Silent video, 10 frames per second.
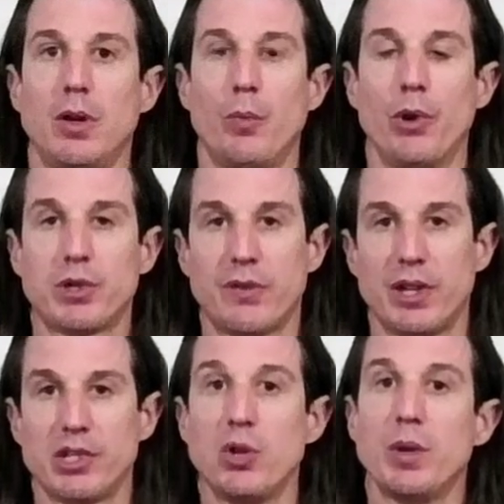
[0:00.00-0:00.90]
Most of
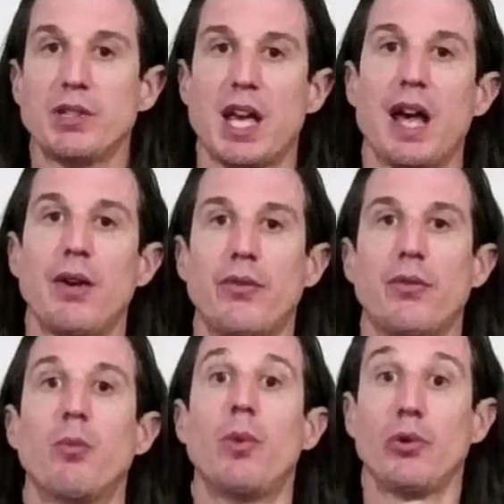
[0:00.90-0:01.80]
us humans have
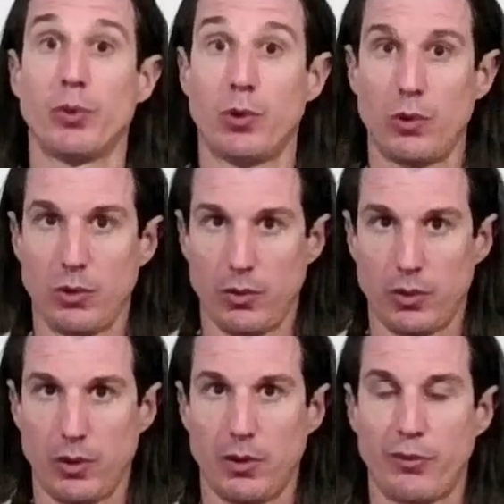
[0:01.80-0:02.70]
multiple
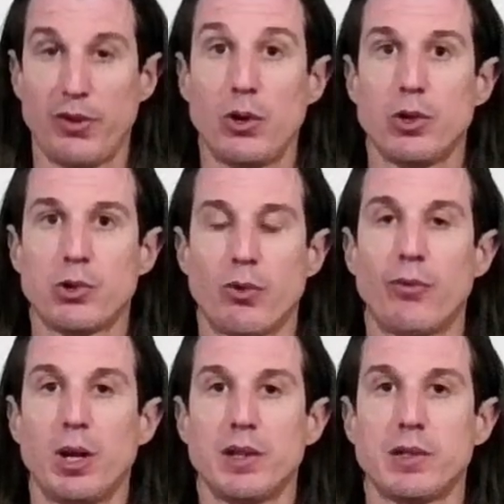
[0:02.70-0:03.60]
fears or
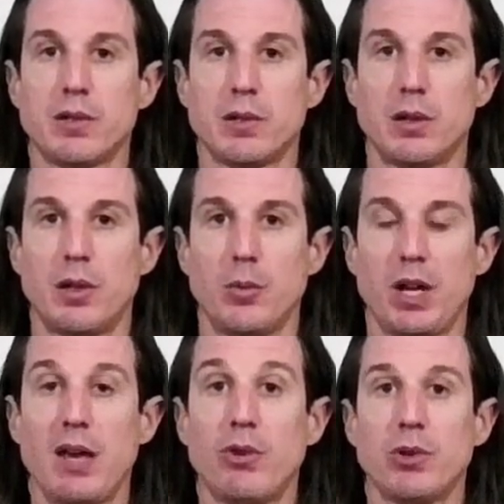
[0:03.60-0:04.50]
avoidance
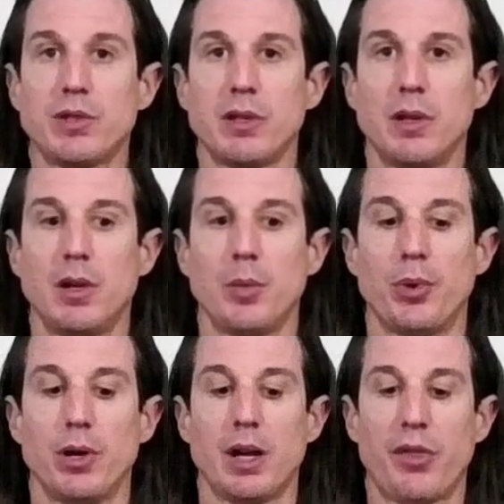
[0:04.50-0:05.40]
behaviors,
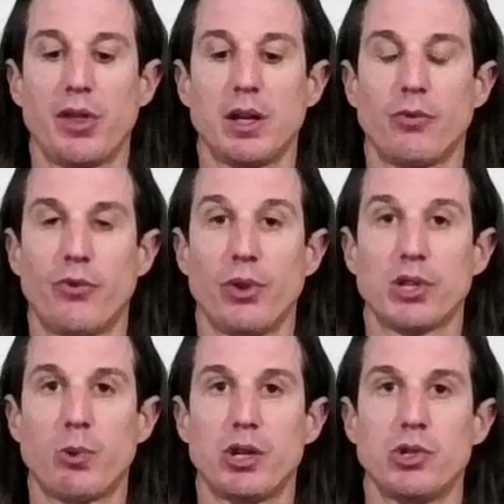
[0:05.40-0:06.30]
but I think for
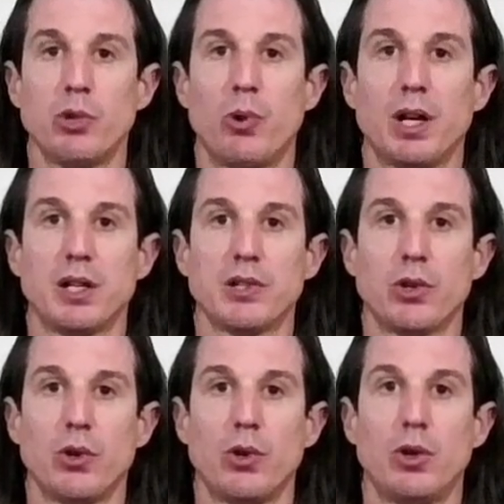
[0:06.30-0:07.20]
this question you want to
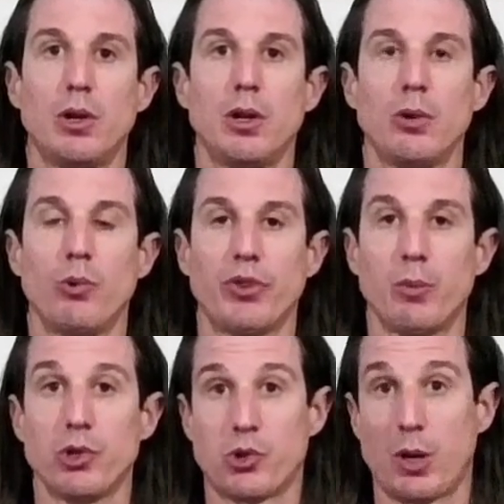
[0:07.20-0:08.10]
consider what the
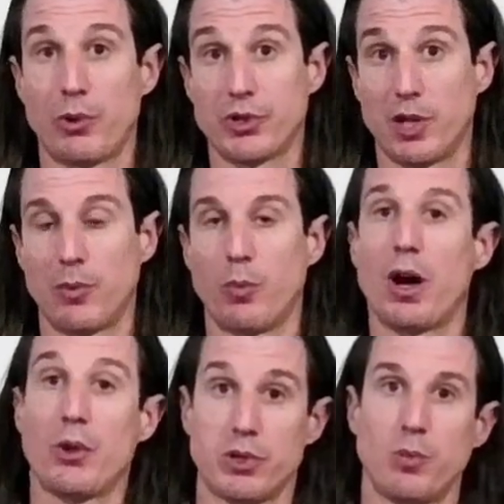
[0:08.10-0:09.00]
most troublesome or
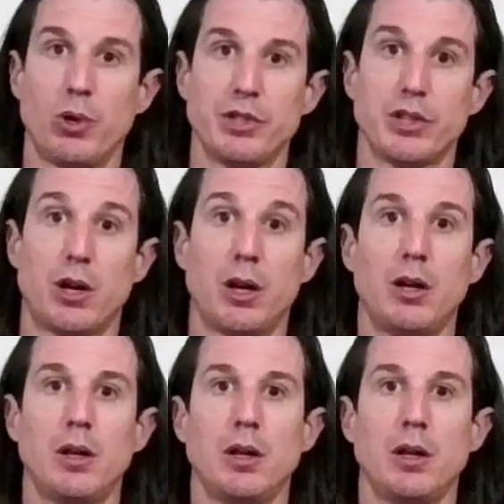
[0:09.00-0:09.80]
bothersome ones are.